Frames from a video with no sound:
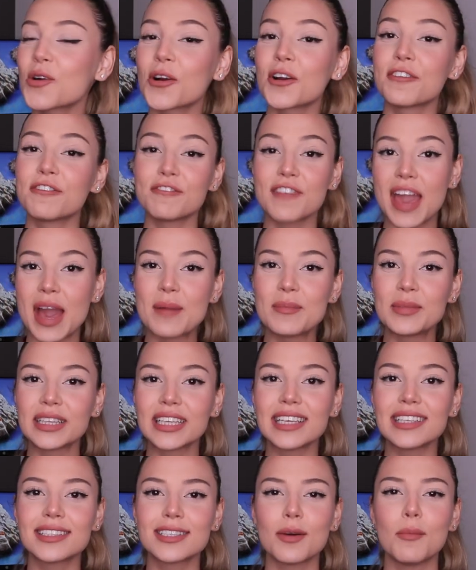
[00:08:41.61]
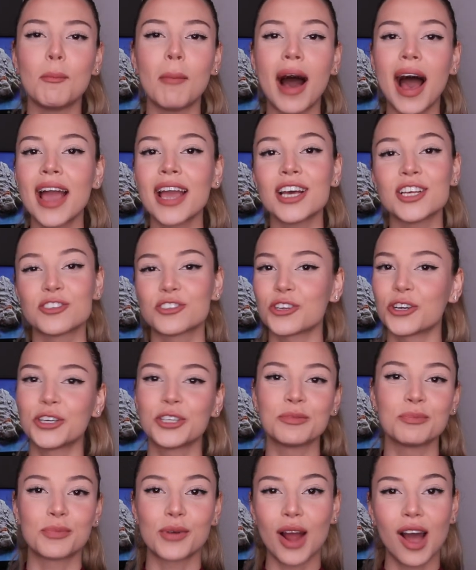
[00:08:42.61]
or family to buy a
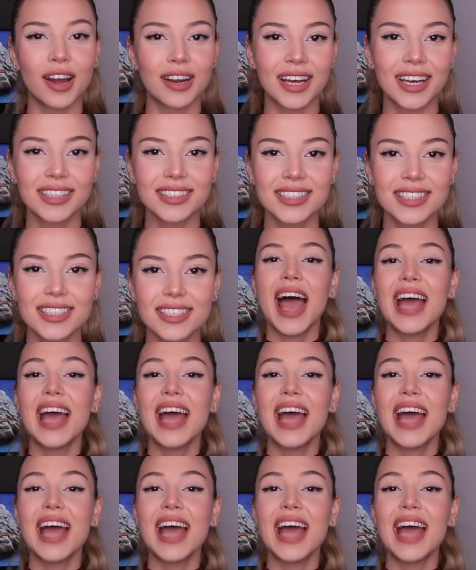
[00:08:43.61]
certain product.